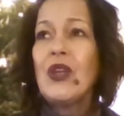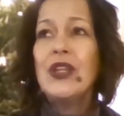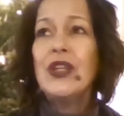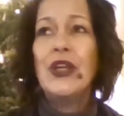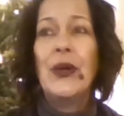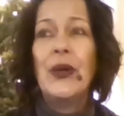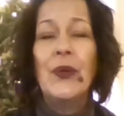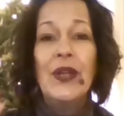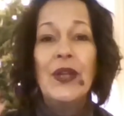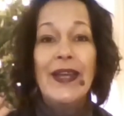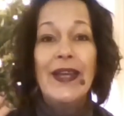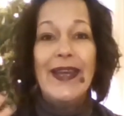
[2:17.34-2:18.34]
you know,
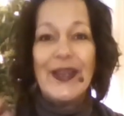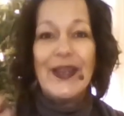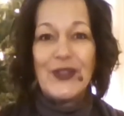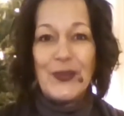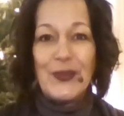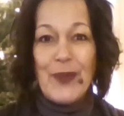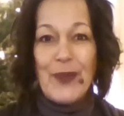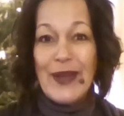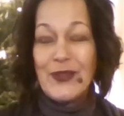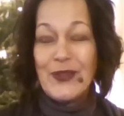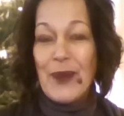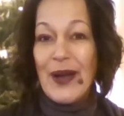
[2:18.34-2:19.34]

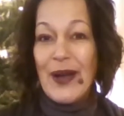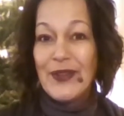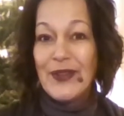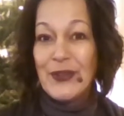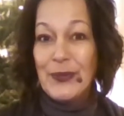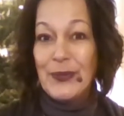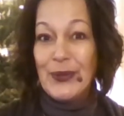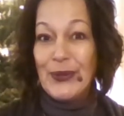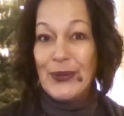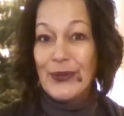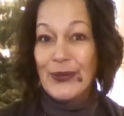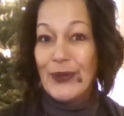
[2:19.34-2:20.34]
expect
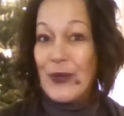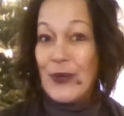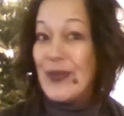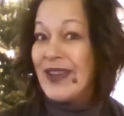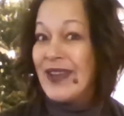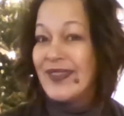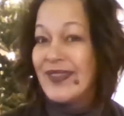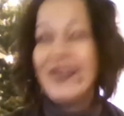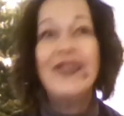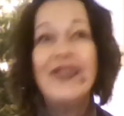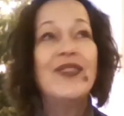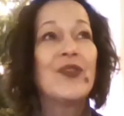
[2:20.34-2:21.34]
possible
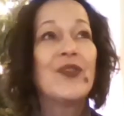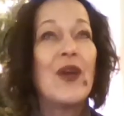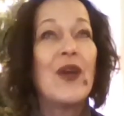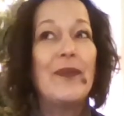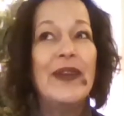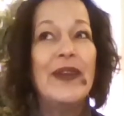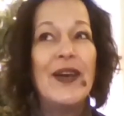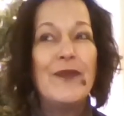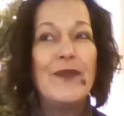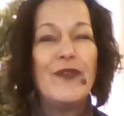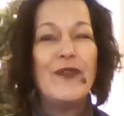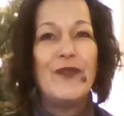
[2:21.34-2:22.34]
romances cropping
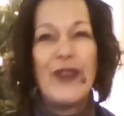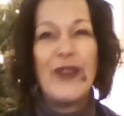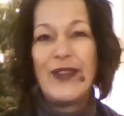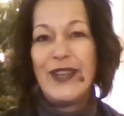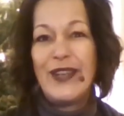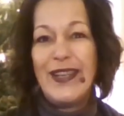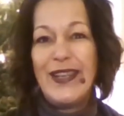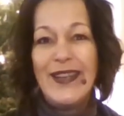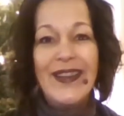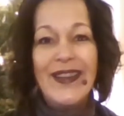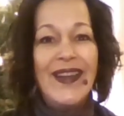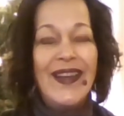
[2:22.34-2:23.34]
up, very
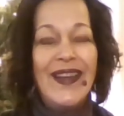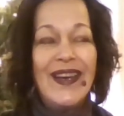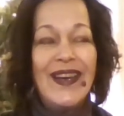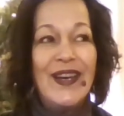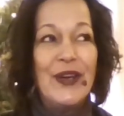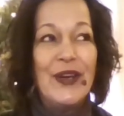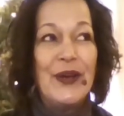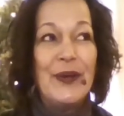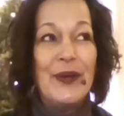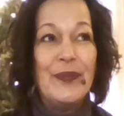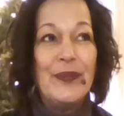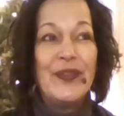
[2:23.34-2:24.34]

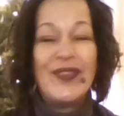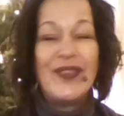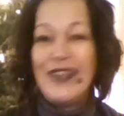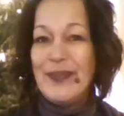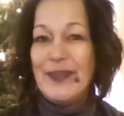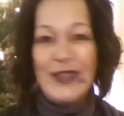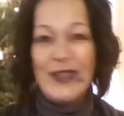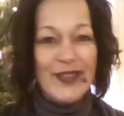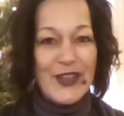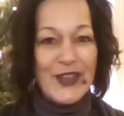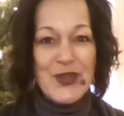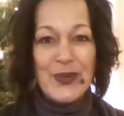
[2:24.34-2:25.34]
steamy
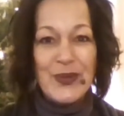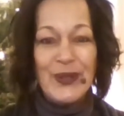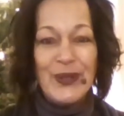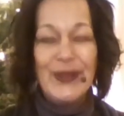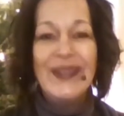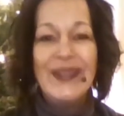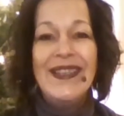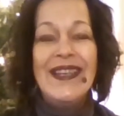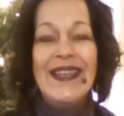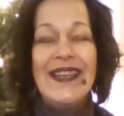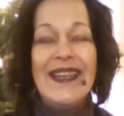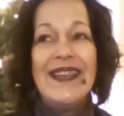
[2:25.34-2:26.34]
sexual
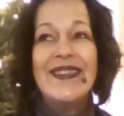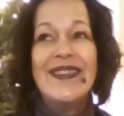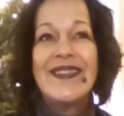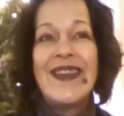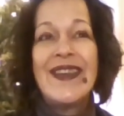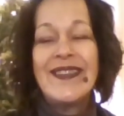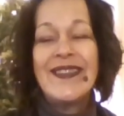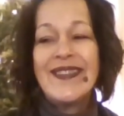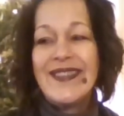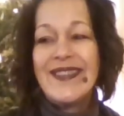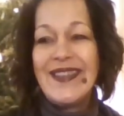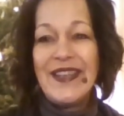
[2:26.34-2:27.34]

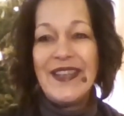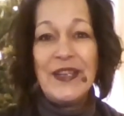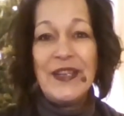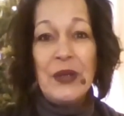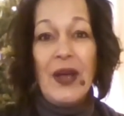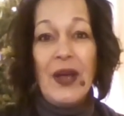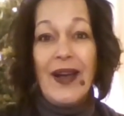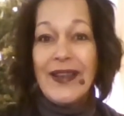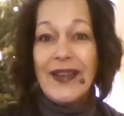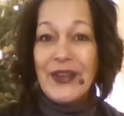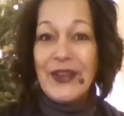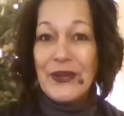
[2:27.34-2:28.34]
intensity. I
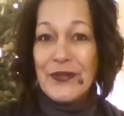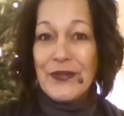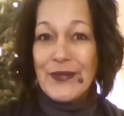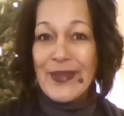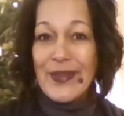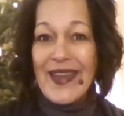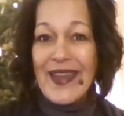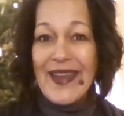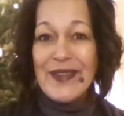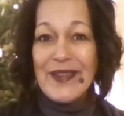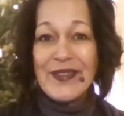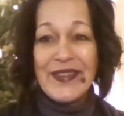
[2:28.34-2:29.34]
could go for
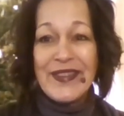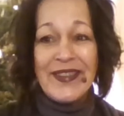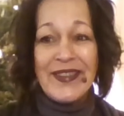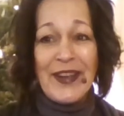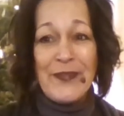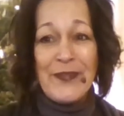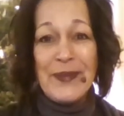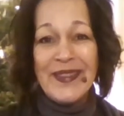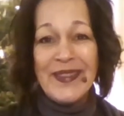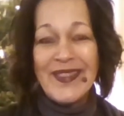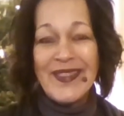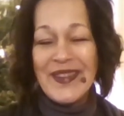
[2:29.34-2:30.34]
that since I've
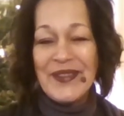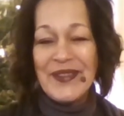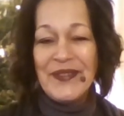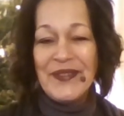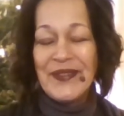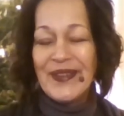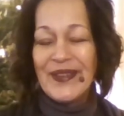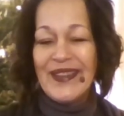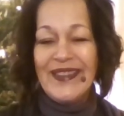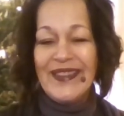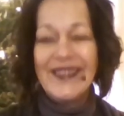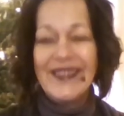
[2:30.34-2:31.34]
been single for a
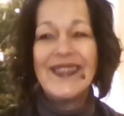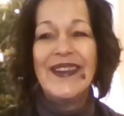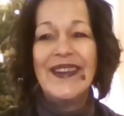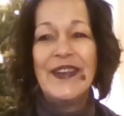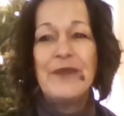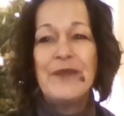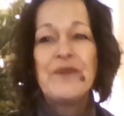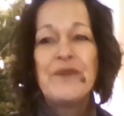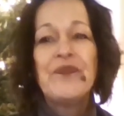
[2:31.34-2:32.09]
long time.